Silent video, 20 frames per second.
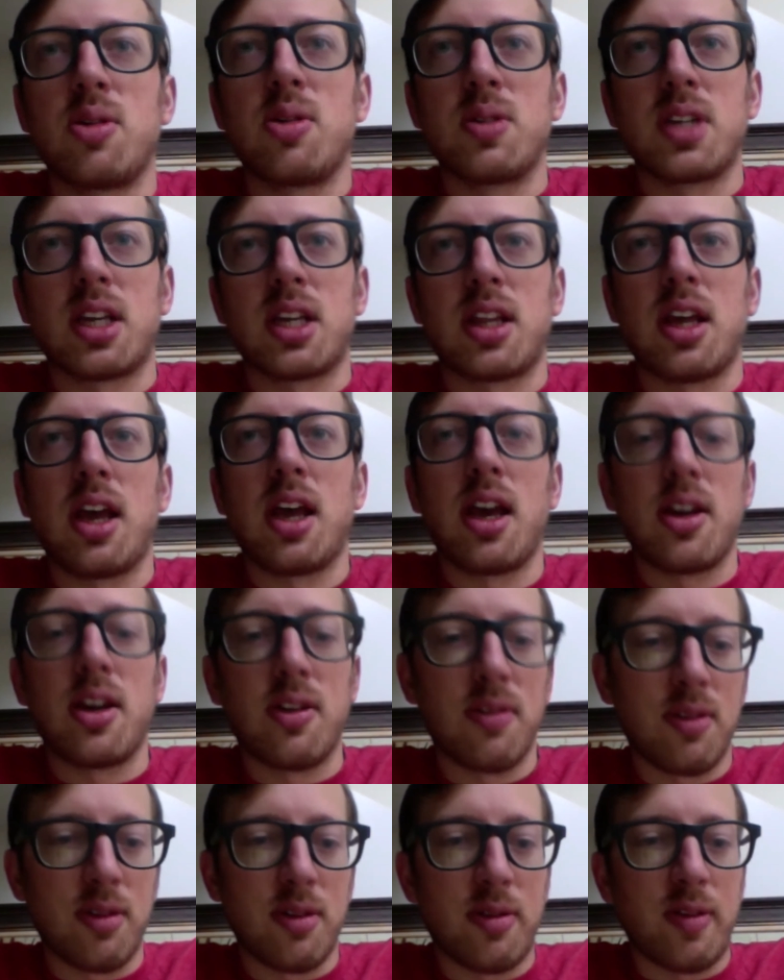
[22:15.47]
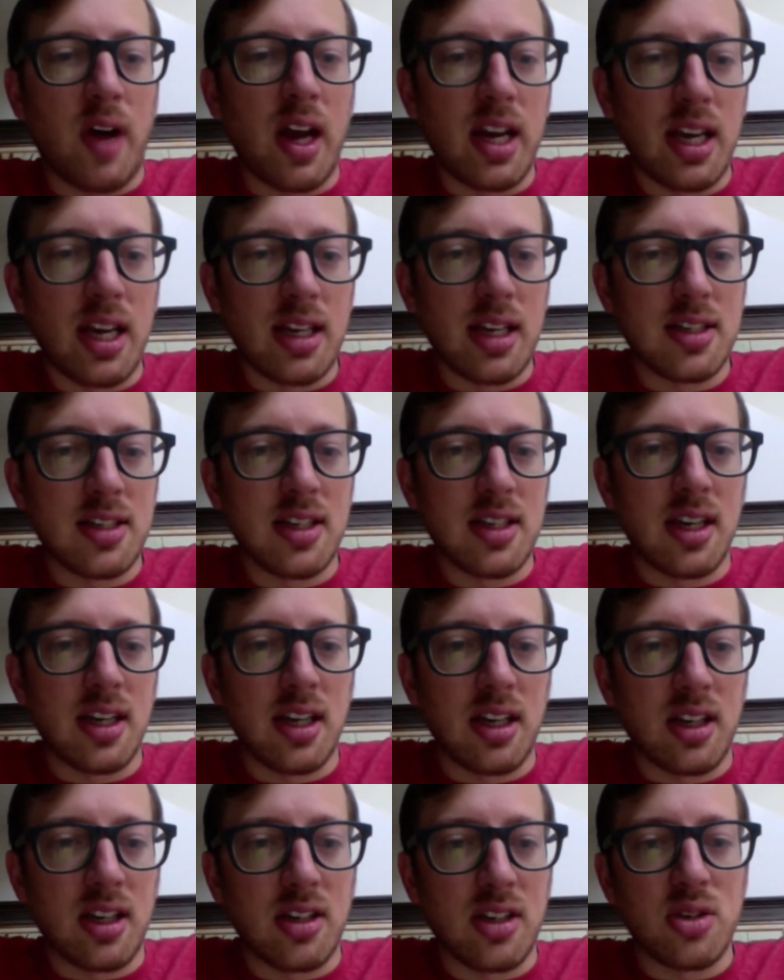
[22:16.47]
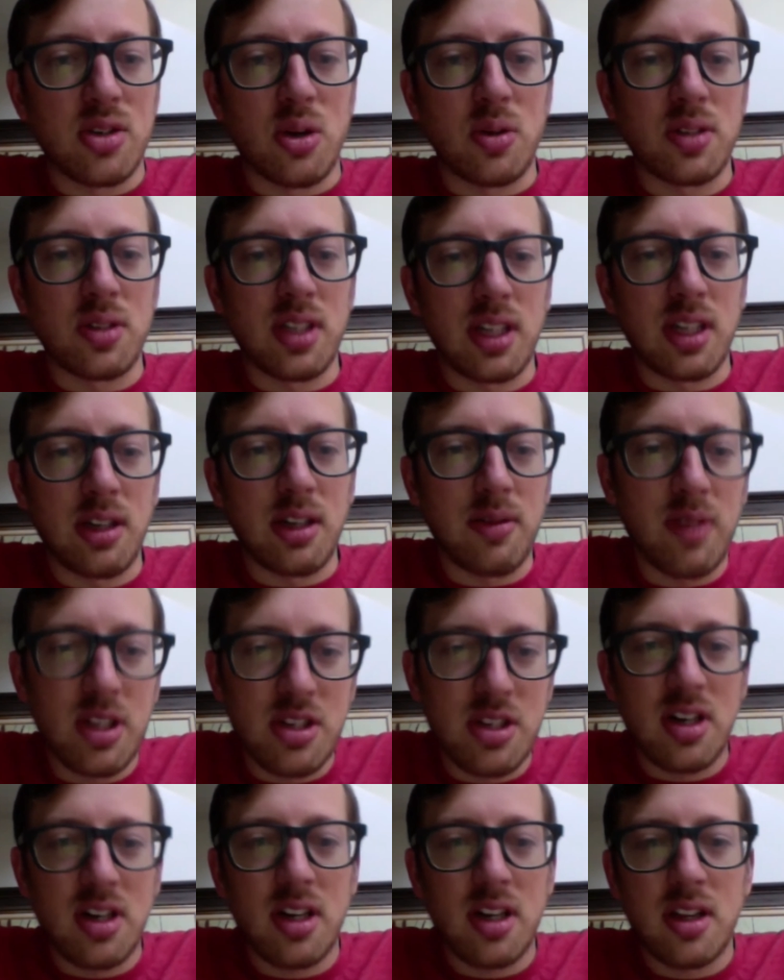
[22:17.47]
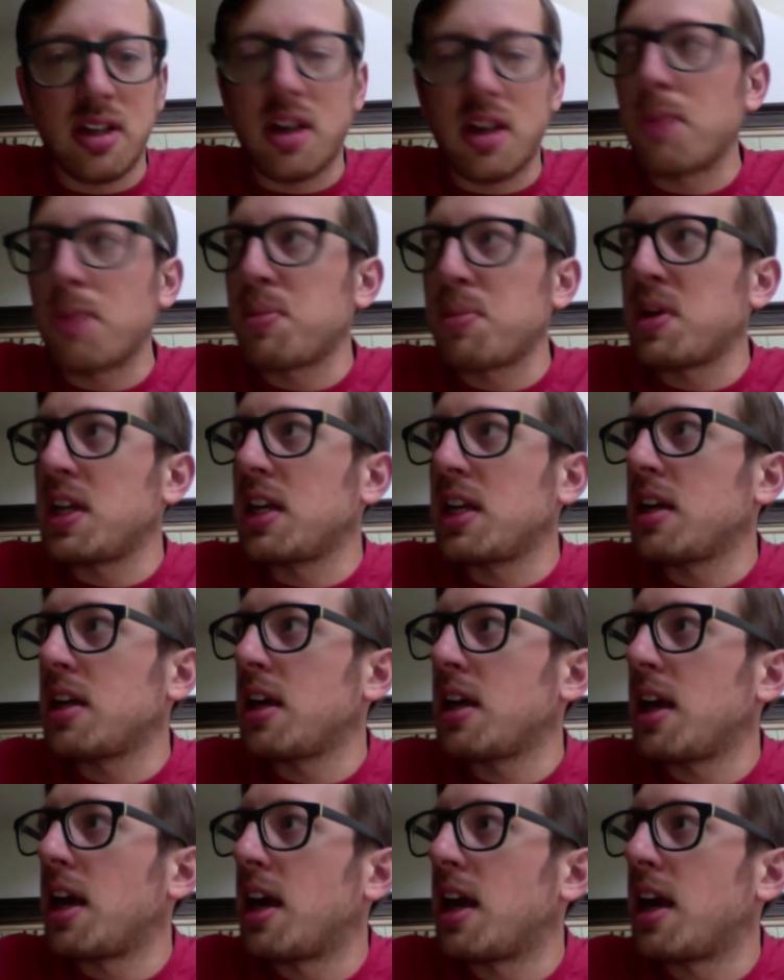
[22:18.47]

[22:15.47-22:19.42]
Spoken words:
was like the head of the financing and consulting division at the company.